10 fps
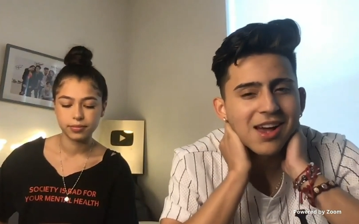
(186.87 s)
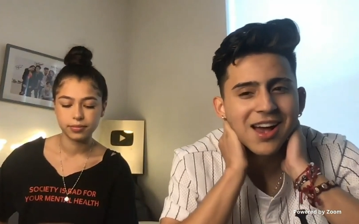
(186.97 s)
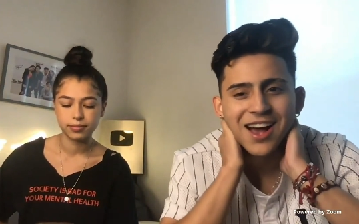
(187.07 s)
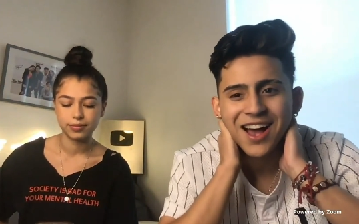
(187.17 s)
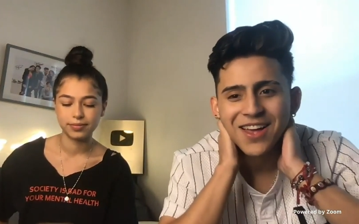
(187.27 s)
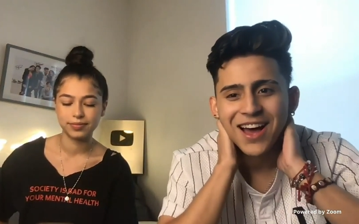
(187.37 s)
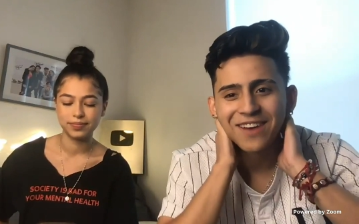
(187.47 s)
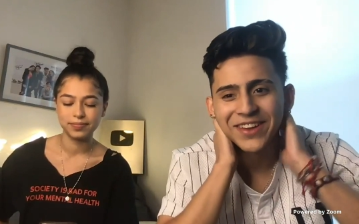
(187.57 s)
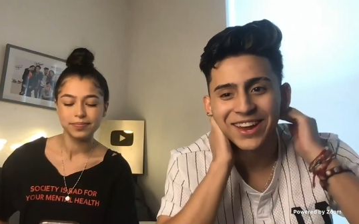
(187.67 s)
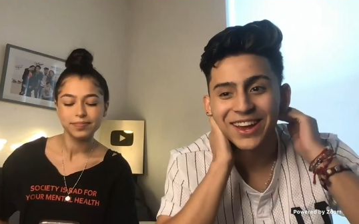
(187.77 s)

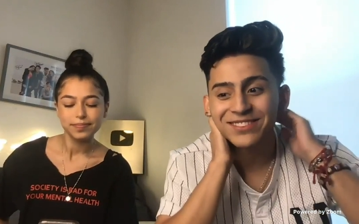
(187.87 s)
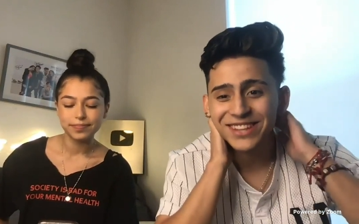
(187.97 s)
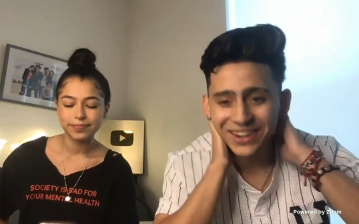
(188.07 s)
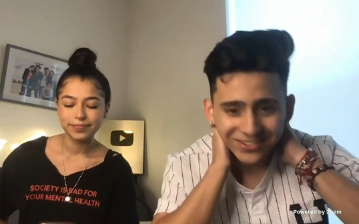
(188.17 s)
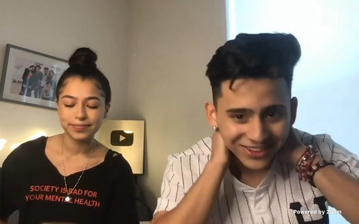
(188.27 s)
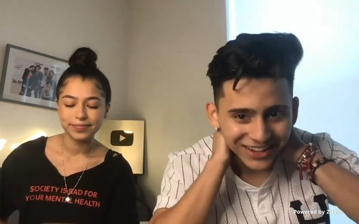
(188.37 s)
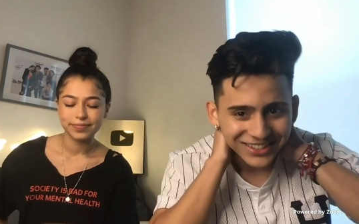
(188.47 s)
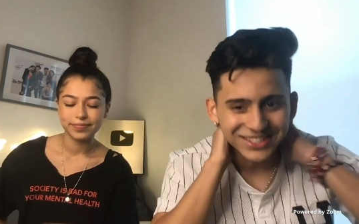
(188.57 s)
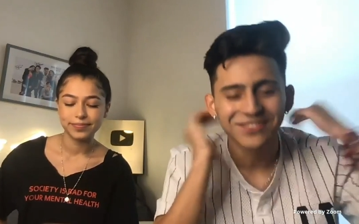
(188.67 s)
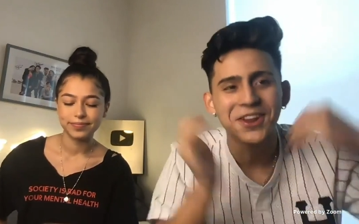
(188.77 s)
Speaker 1: I'm like, yeah, I'm scared of a lot
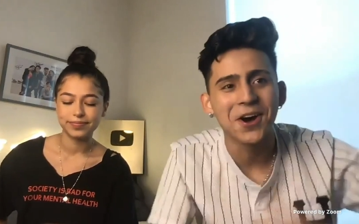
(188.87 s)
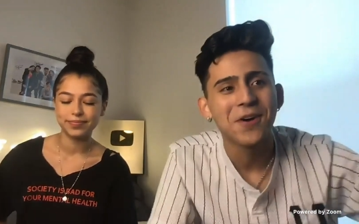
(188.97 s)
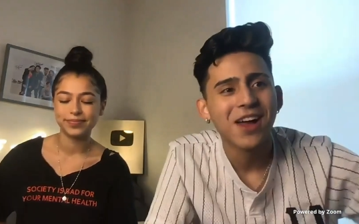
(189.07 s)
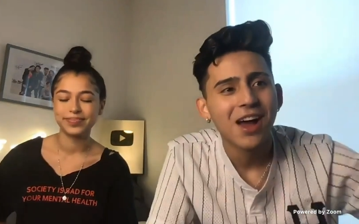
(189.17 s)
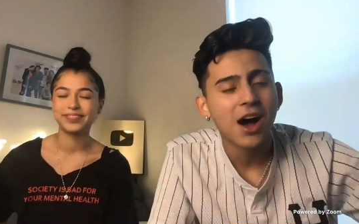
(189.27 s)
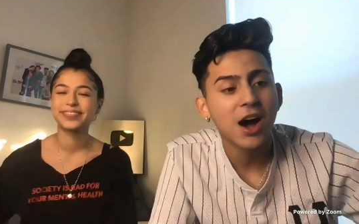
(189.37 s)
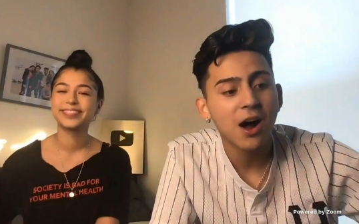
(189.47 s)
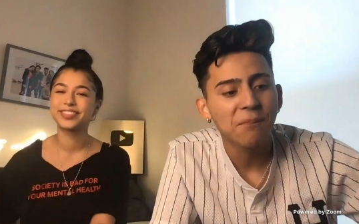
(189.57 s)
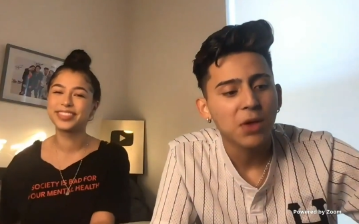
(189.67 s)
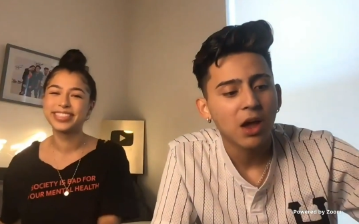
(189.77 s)
of stuff. No.
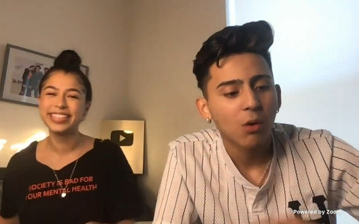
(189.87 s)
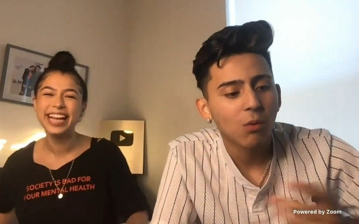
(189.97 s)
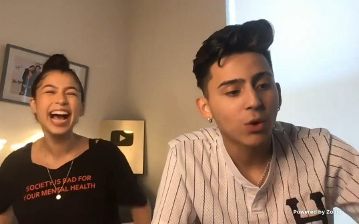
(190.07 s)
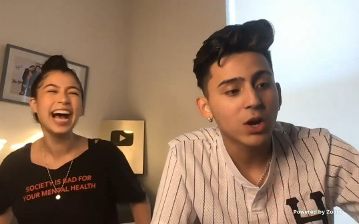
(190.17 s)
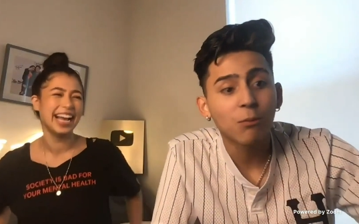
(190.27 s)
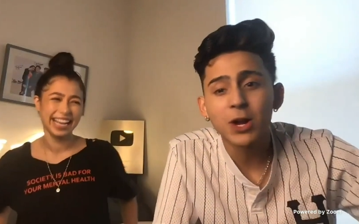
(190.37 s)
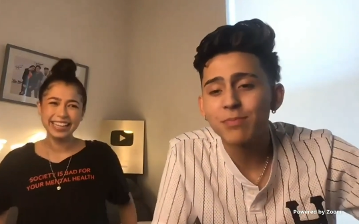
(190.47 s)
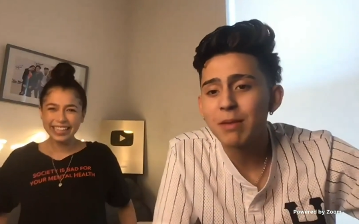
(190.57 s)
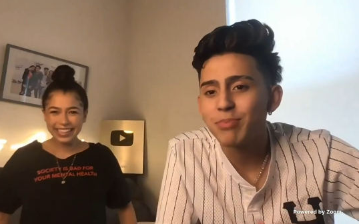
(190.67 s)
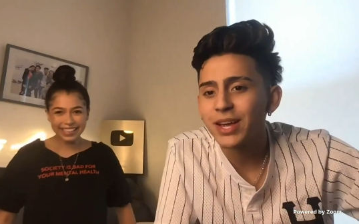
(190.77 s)
Uh, one of one
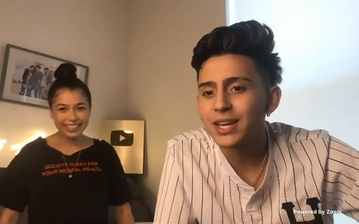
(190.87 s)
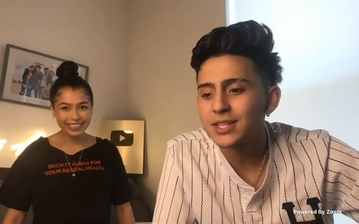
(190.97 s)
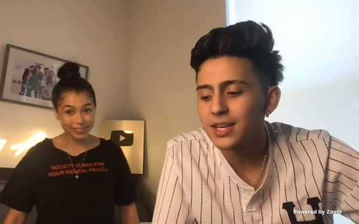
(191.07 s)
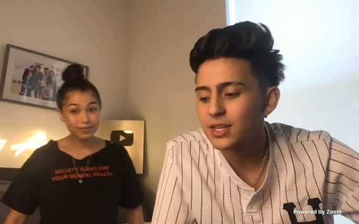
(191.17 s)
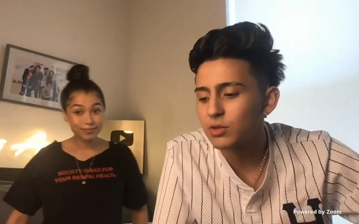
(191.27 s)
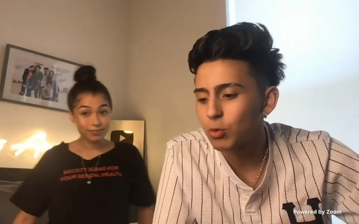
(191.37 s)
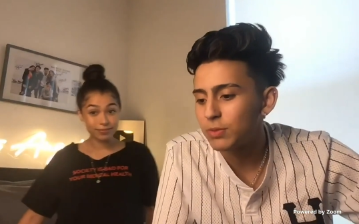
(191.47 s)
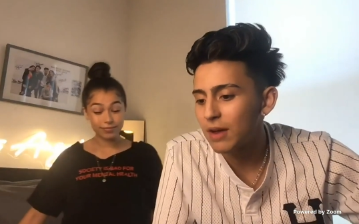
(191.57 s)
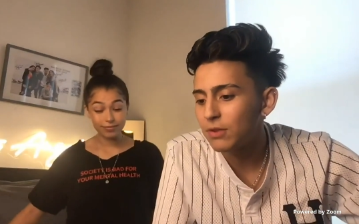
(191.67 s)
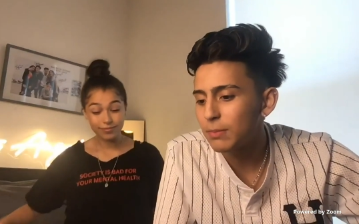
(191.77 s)
of my biggest is
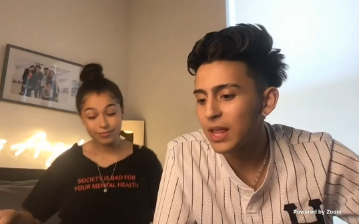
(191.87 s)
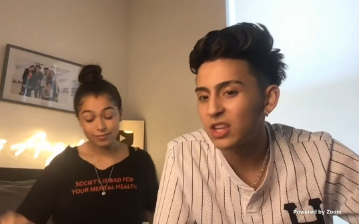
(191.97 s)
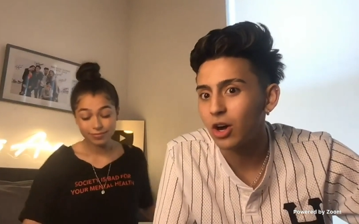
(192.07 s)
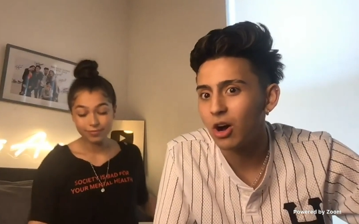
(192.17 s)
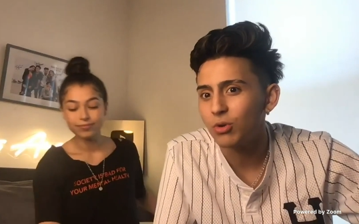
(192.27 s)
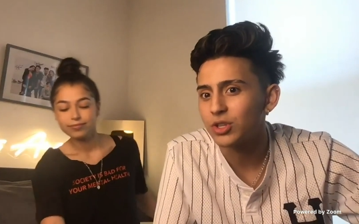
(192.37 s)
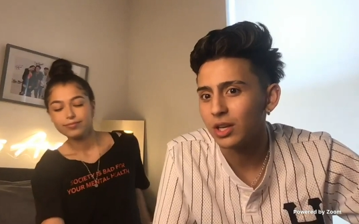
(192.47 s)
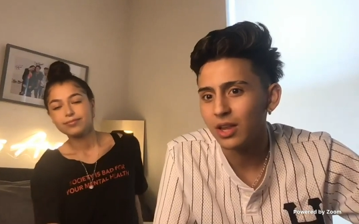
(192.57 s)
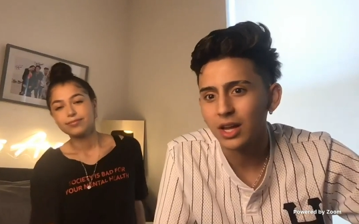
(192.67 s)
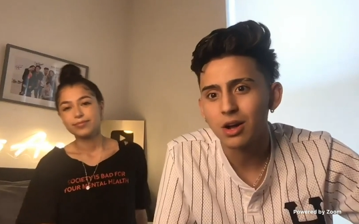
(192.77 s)
would definitely be like the
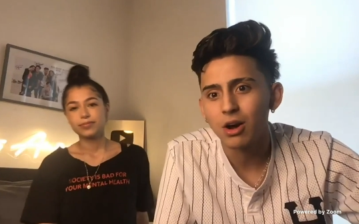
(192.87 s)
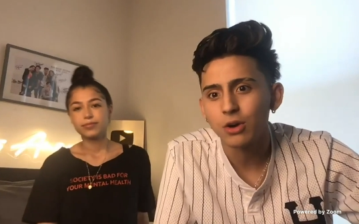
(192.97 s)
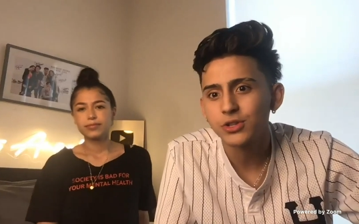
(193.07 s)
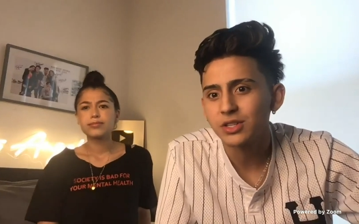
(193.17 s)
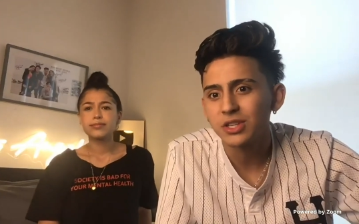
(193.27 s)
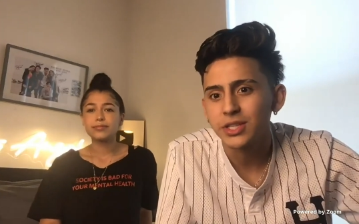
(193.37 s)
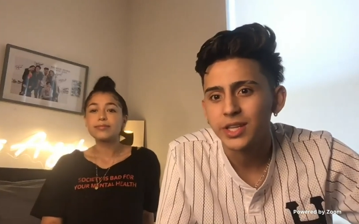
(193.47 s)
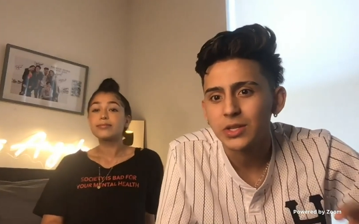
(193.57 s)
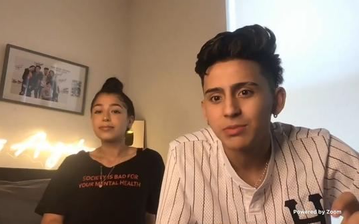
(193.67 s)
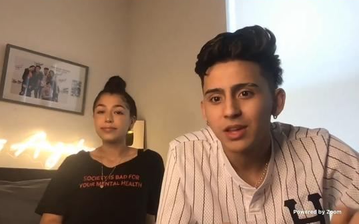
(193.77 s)
ocean. Like the ocean just
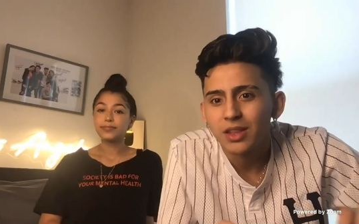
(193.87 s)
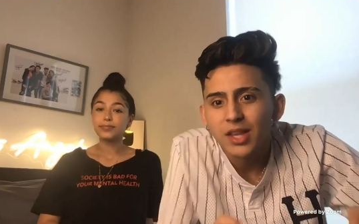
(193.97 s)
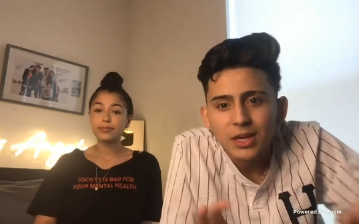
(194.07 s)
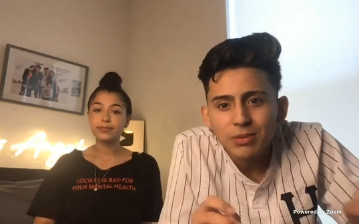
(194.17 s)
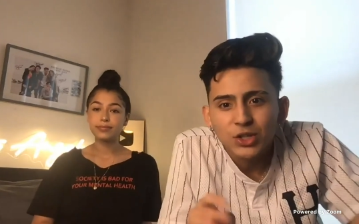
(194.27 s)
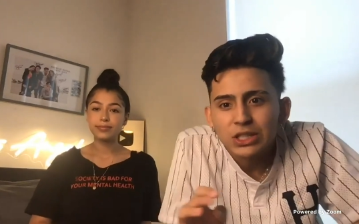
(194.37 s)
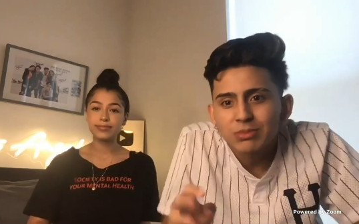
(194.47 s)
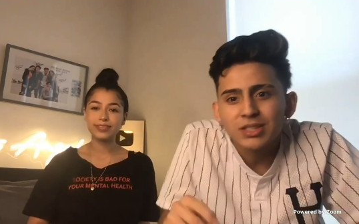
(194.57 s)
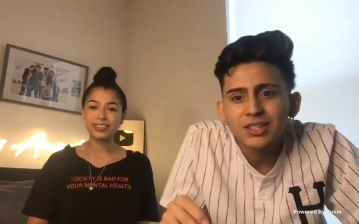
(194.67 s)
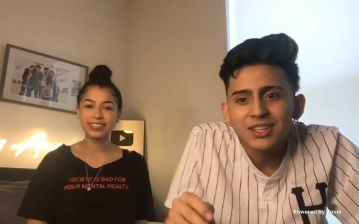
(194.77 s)
gives me like the
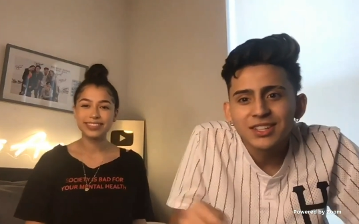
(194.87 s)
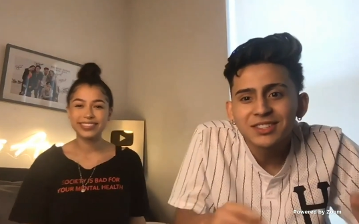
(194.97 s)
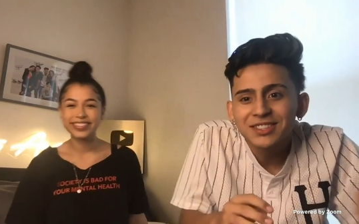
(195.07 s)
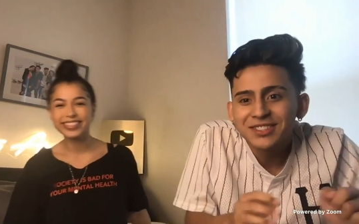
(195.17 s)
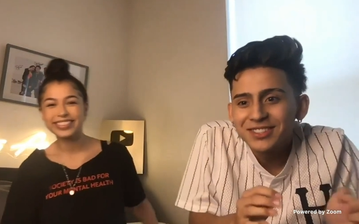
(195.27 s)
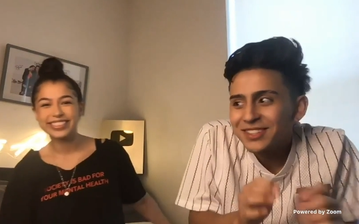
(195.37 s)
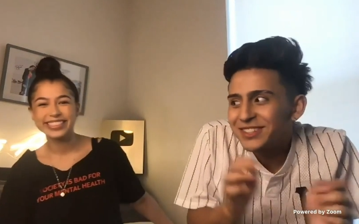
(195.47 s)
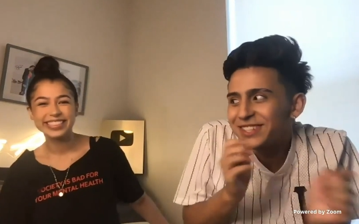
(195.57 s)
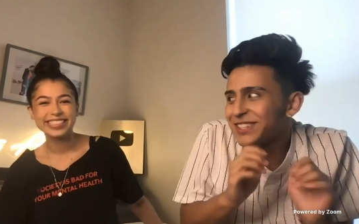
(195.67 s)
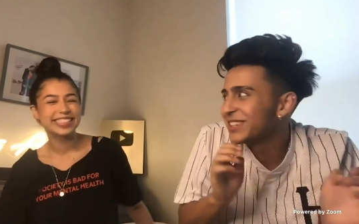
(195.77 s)
heebie-jeebies. Like that's just
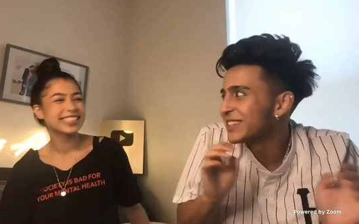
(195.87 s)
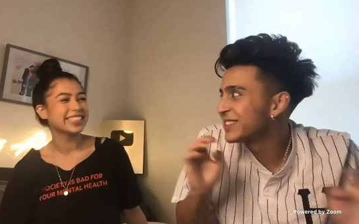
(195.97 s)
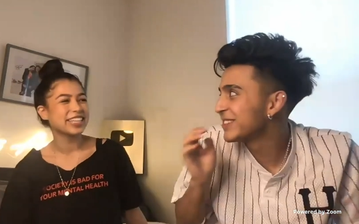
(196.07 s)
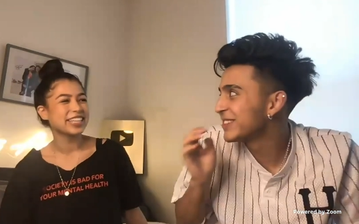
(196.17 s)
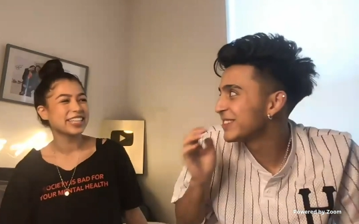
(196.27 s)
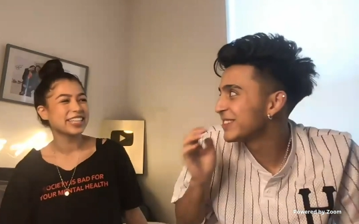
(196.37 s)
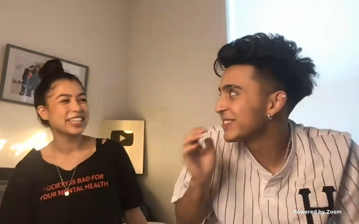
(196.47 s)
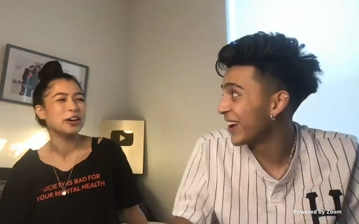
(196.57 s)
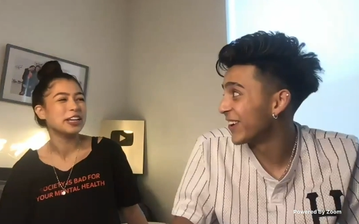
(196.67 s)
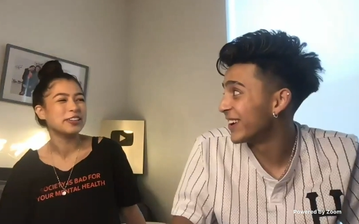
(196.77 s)
it's, it's, it's not
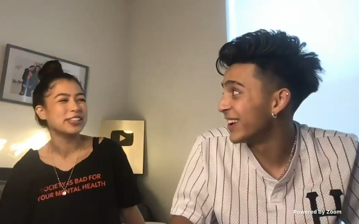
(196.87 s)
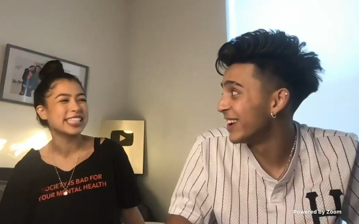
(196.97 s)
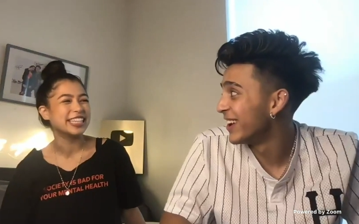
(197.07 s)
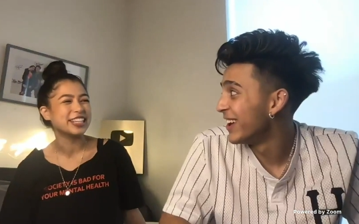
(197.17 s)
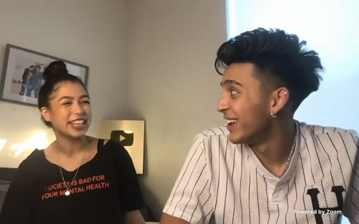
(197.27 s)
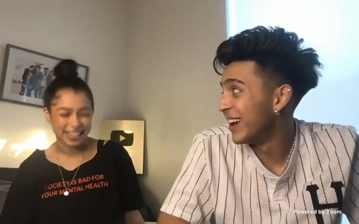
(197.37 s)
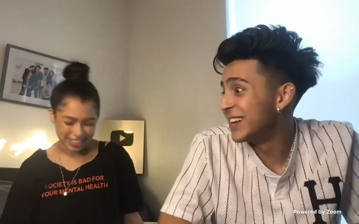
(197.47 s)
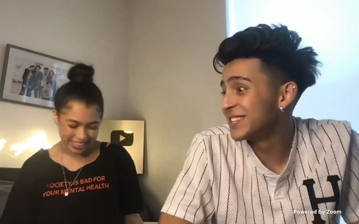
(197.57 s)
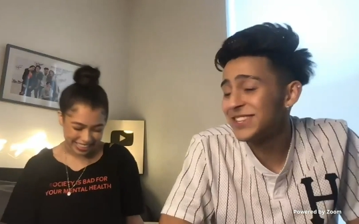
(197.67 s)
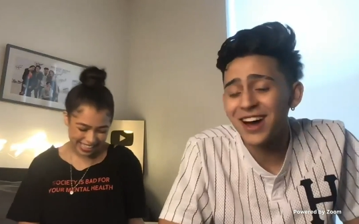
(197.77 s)
scary. knowing what's under there.
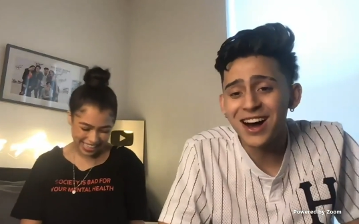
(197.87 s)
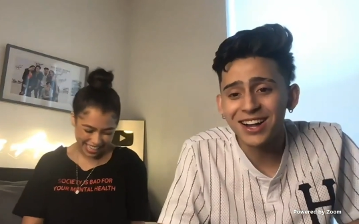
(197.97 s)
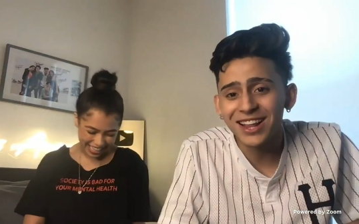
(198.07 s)
It's huh? not